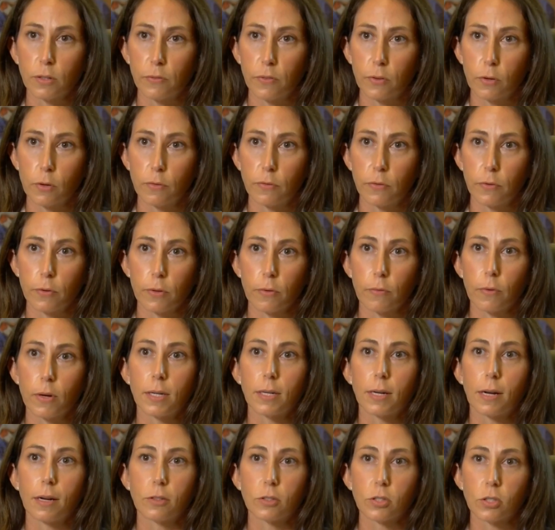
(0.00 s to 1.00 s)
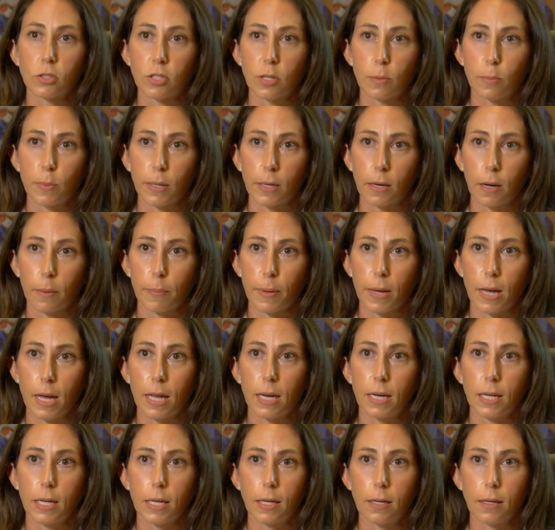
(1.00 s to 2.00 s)
difficult for the radiologist to pick
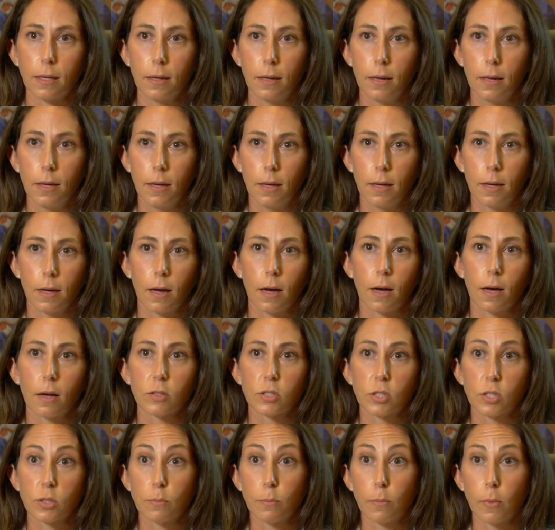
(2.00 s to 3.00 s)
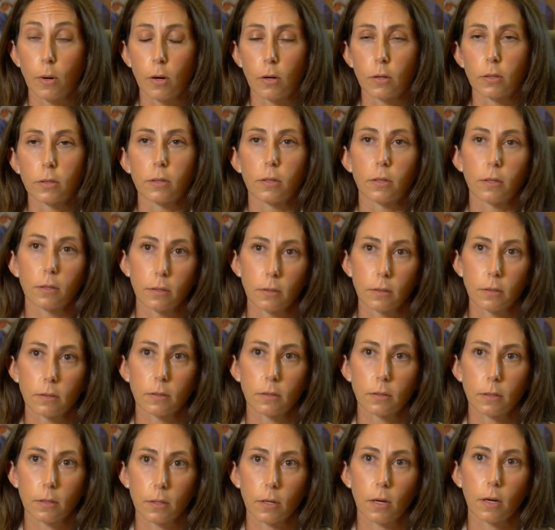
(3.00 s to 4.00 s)
up any uh,
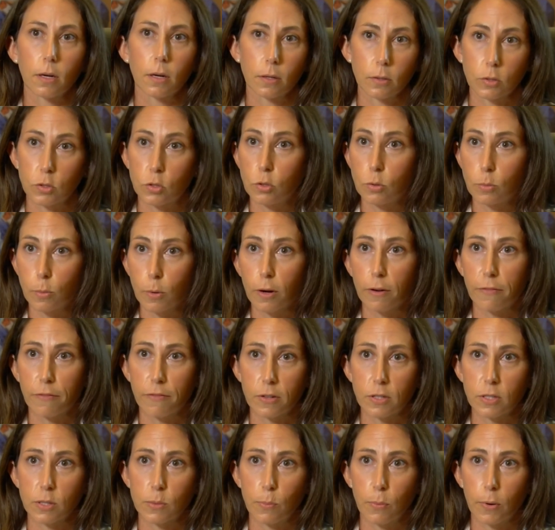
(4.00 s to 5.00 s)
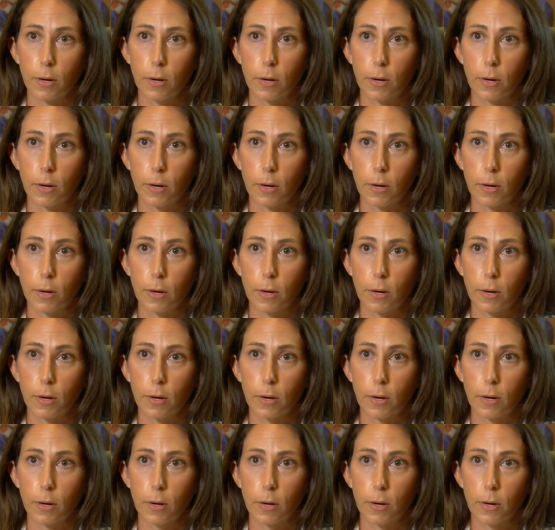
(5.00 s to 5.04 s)
smaller uh, tumor if it's